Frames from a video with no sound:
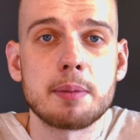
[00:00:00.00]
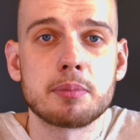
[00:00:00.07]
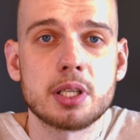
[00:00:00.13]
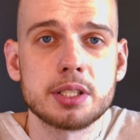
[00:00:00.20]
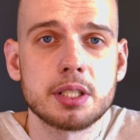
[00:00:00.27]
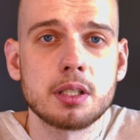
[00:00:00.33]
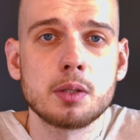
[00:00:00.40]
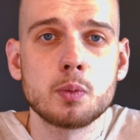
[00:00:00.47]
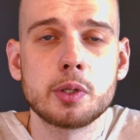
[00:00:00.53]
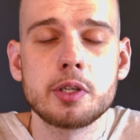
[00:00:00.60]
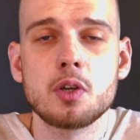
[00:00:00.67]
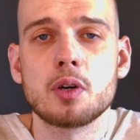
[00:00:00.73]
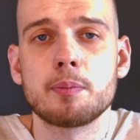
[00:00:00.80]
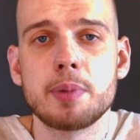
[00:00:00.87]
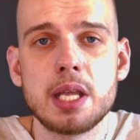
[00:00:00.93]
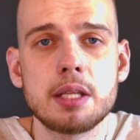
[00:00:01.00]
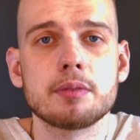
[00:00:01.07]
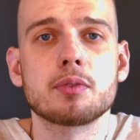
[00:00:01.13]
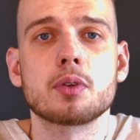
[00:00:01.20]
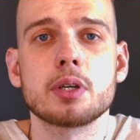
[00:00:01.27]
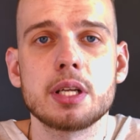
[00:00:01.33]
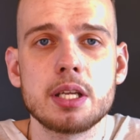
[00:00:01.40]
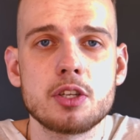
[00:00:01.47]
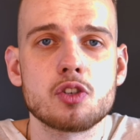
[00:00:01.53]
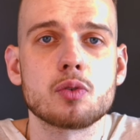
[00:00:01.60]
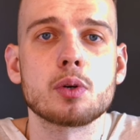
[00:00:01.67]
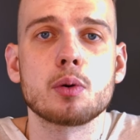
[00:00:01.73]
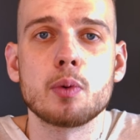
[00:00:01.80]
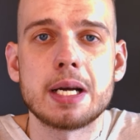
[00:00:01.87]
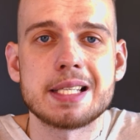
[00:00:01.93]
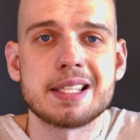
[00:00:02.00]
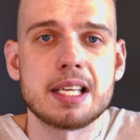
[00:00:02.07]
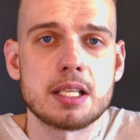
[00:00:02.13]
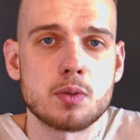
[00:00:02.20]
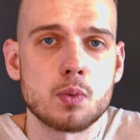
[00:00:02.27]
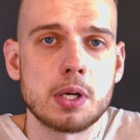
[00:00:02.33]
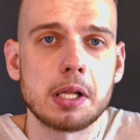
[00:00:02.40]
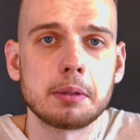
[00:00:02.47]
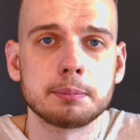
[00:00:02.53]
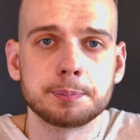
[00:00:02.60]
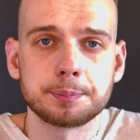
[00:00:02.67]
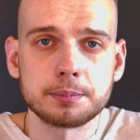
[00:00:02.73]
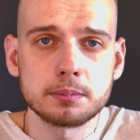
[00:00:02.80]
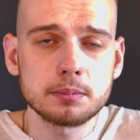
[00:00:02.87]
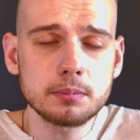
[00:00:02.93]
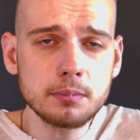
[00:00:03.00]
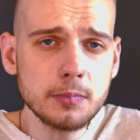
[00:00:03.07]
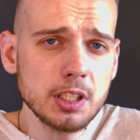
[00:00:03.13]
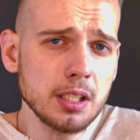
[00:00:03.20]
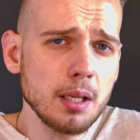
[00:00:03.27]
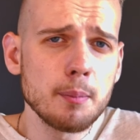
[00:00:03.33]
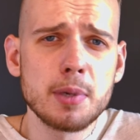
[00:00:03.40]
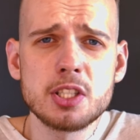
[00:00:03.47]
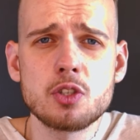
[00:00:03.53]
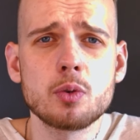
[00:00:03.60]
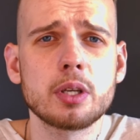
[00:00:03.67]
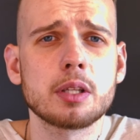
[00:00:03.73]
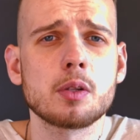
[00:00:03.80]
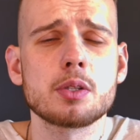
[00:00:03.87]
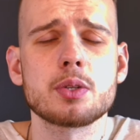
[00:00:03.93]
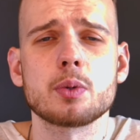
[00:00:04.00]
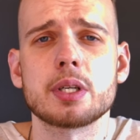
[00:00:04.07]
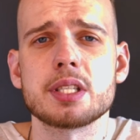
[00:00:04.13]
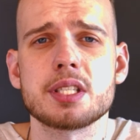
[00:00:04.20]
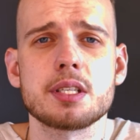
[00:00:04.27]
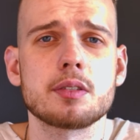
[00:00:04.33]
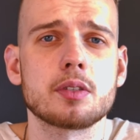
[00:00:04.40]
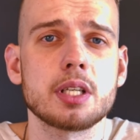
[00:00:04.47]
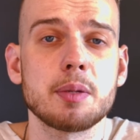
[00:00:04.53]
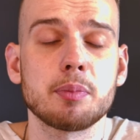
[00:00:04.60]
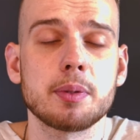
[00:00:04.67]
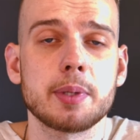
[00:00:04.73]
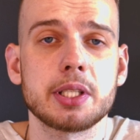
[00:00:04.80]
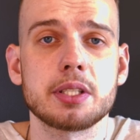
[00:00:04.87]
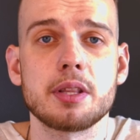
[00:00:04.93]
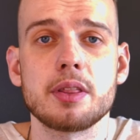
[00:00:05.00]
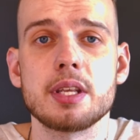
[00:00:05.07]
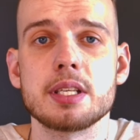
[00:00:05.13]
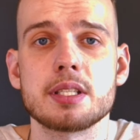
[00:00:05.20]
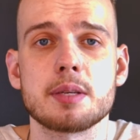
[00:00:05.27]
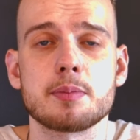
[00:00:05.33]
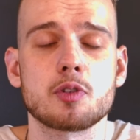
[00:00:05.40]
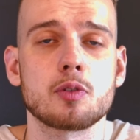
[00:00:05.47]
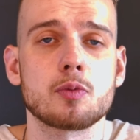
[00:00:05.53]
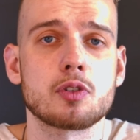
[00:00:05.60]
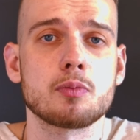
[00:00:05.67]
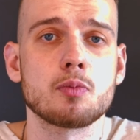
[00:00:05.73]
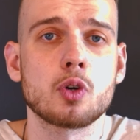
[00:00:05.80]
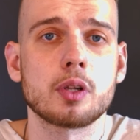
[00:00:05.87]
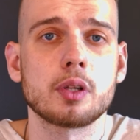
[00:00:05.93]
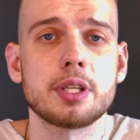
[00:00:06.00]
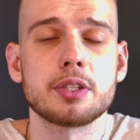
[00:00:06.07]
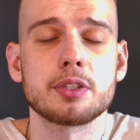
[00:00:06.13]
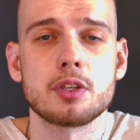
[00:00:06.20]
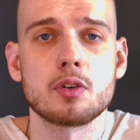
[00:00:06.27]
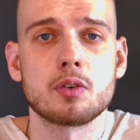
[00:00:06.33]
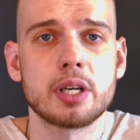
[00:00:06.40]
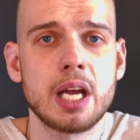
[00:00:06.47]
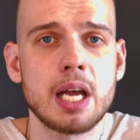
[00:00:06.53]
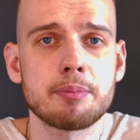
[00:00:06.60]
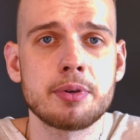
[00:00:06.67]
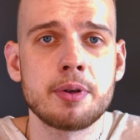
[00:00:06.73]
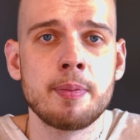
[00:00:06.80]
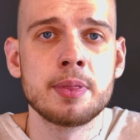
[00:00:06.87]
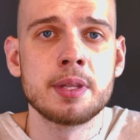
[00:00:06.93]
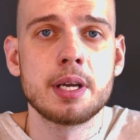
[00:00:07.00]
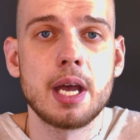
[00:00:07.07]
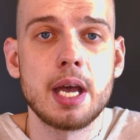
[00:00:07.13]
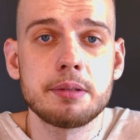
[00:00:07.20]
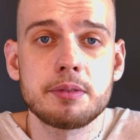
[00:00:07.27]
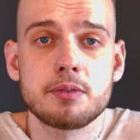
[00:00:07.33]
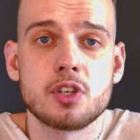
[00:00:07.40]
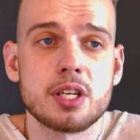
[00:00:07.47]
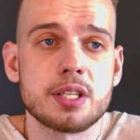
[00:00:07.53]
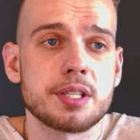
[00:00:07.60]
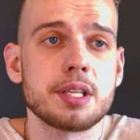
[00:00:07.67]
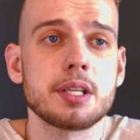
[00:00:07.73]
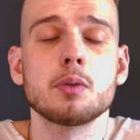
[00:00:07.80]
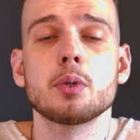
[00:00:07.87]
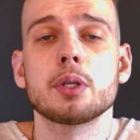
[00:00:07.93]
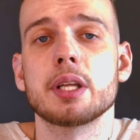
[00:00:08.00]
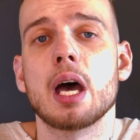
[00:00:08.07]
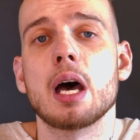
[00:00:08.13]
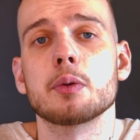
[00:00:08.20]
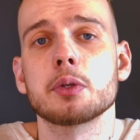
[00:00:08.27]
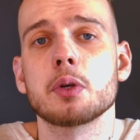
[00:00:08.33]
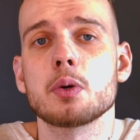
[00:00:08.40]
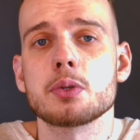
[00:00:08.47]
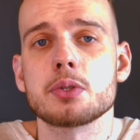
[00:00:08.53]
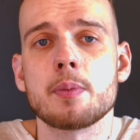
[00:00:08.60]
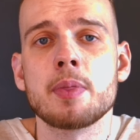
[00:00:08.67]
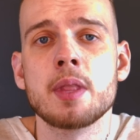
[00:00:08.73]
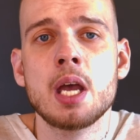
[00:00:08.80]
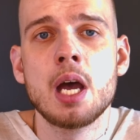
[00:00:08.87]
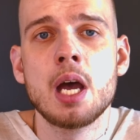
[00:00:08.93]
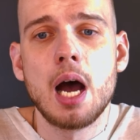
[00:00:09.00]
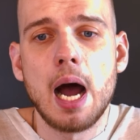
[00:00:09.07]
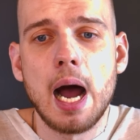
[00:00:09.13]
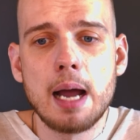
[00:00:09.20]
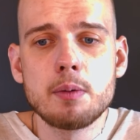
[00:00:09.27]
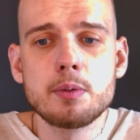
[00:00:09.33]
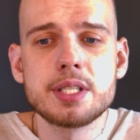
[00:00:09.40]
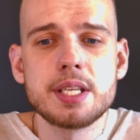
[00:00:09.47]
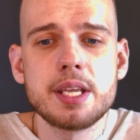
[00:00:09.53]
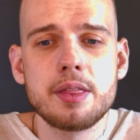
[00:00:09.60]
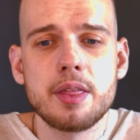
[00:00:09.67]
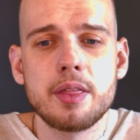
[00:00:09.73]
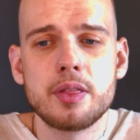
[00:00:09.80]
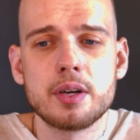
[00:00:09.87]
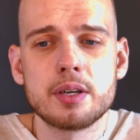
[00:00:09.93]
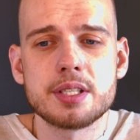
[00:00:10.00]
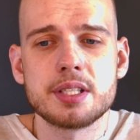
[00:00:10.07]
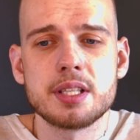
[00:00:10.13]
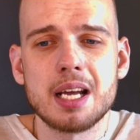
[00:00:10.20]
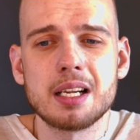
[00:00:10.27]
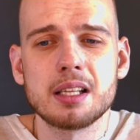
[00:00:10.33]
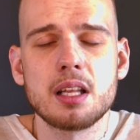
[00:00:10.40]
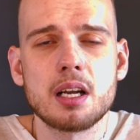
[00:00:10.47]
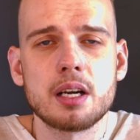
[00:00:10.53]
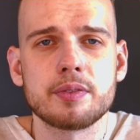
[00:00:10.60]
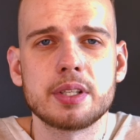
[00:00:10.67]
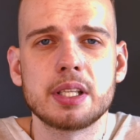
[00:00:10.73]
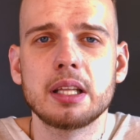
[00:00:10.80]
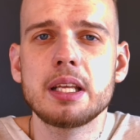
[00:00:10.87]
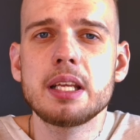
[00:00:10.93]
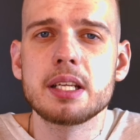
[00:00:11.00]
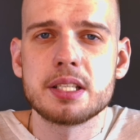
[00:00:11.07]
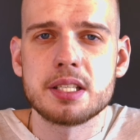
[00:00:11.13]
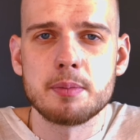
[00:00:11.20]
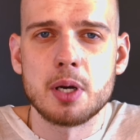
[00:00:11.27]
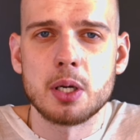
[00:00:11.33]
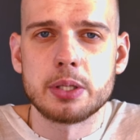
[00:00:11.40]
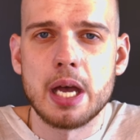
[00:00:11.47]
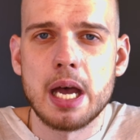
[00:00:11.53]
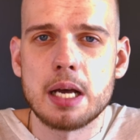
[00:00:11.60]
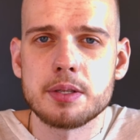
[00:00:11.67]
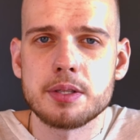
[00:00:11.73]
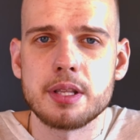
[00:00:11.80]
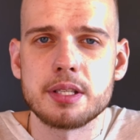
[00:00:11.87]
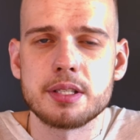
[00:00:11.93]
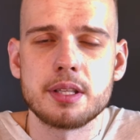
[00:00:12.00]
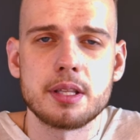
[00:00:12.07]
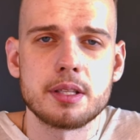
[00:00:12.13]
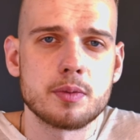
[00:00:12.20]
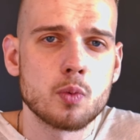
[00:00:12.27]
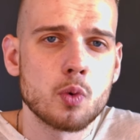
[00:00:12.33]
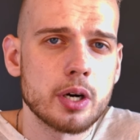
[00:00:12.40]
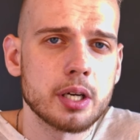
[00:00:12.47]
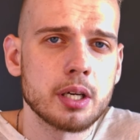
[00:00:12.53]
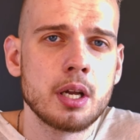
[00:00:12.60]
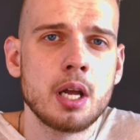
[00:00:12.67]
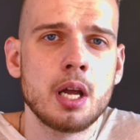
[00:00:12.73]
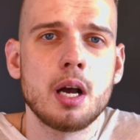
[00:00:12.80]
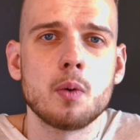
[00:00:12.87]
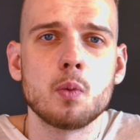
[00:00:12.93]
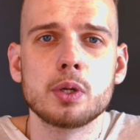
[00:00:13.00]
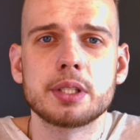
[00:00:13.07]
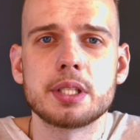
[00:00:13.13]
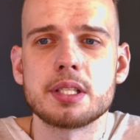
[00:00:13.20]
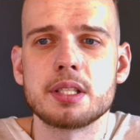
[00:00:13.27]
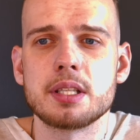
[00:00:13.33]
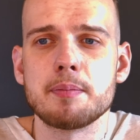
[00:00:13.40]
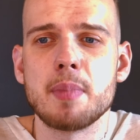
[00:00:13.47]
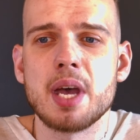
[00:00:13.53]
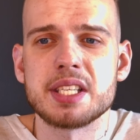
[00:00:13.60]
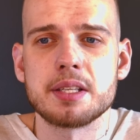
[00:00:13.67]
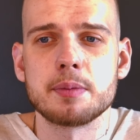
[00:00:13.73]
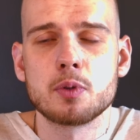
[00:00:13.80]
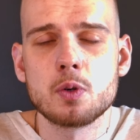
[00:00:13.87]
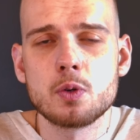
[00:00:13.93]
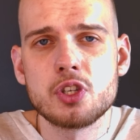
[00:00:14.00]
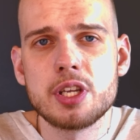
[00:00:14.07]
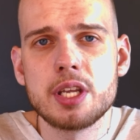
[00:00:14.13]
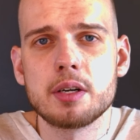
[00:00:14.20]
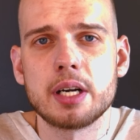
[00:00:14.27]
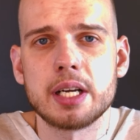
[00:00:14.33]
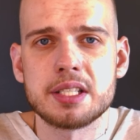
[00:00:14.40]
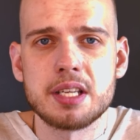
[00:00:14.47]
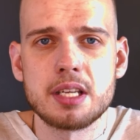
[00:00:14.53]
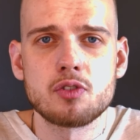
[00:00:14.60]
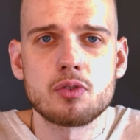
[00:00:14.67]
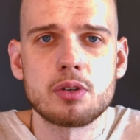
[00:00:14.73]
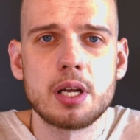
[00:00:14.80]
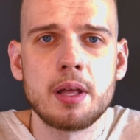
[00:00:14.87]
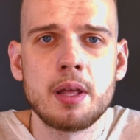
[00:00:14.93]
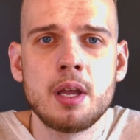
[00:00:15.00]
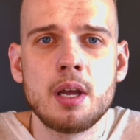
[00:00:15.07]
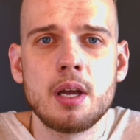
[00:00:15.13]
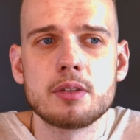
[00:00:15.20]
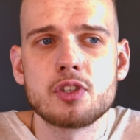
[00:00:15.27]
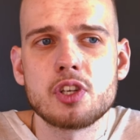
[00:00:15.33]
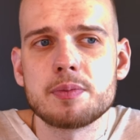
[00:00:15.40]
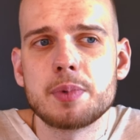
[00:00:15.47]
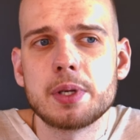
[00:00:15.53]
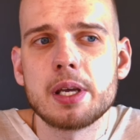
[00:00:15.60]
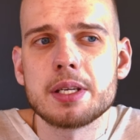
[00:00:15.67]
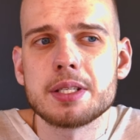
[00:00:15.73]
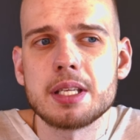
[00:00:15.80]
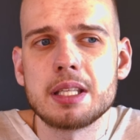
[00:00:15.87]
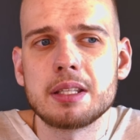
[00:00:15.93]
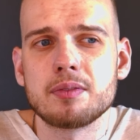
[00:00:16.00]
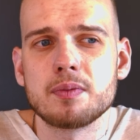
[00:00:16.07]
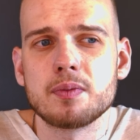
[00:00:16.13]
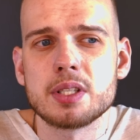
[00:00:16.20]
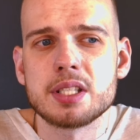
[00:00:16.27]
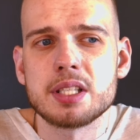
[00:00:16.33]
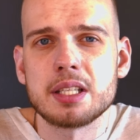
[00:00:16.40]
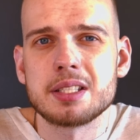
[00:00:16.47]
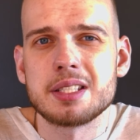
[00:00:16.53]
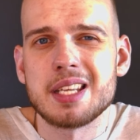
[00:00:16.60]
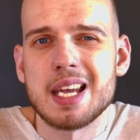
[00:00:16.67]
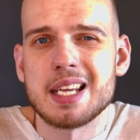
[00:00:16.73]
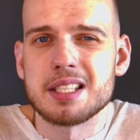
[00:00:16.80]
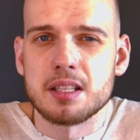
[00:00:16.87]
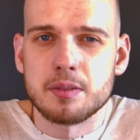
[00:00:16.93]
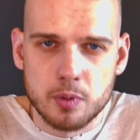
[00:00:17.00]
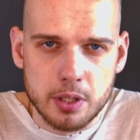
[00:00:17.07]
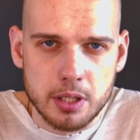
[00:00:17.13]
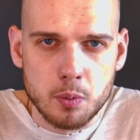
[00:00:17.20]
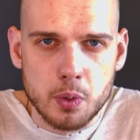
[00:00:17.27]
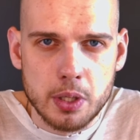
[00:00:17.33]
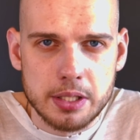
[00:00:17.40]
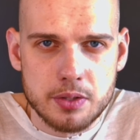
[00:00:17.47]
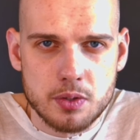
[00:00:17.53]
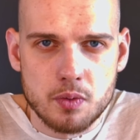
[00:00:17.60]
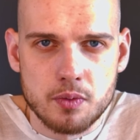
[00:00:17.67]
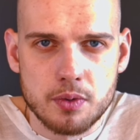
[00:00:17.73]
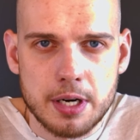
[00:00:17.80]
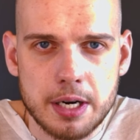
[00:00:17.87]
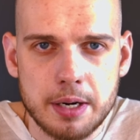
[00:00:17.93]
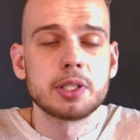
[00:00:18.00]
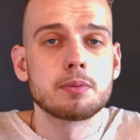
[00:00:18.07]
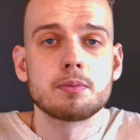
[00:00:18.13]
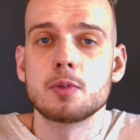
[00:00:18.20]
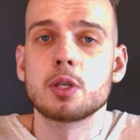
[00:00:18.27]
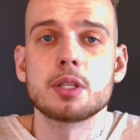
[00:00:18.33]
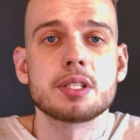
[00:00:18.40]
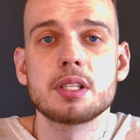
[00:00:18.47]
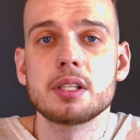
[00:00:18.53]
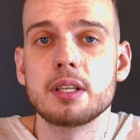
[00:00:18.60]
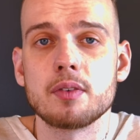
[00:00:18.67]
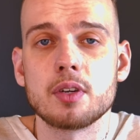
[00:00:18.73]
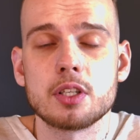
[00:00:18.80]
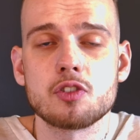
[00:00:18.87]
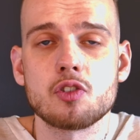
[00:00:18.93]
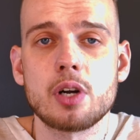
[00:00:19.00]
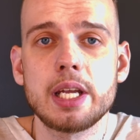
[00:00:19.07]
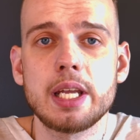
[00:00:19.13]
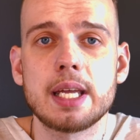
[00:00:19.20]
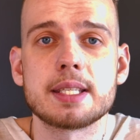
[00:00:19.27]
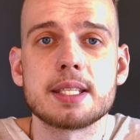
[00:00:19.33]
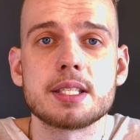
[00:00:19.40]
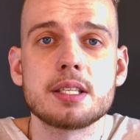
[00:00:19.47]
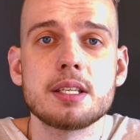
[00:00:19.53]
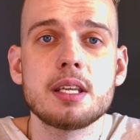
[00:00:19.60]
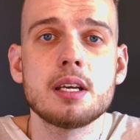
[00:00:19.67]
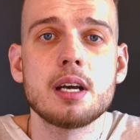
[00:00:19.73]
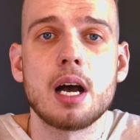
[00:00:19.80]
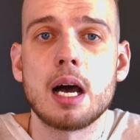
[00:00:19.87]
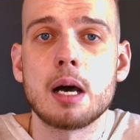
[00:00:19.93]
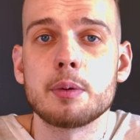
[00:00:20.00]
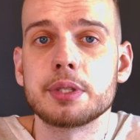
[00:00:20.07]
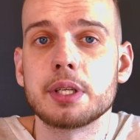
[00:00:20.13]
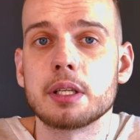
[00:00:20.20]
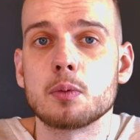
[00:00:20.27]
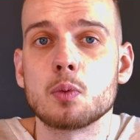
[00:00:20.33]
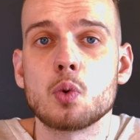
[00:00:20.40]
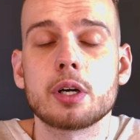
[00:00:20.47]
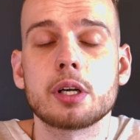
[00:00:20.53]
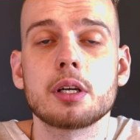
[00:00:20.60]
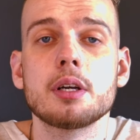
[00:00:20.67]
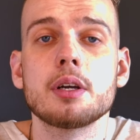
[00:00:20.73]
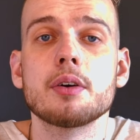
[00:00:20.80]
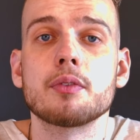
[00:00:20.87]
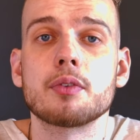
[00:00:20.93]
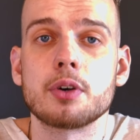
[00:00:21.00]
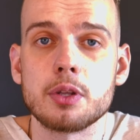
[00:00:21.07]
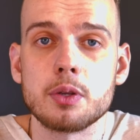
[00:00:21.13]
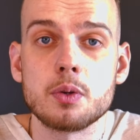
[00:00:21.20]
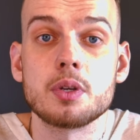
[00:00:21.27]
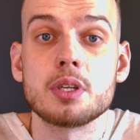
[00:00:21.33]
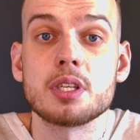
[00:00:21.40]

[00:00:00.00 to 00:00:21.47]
protocol, where you are paying for each request as well. But you can also consider implementing this subscription model into your app and just take a look at how it goes. I would say that there is not a lot of analytics about how these things work, what is the best approach here, etc., just because it was not tested pretty well so far. But you can still give it a try and see how it's gonna work for you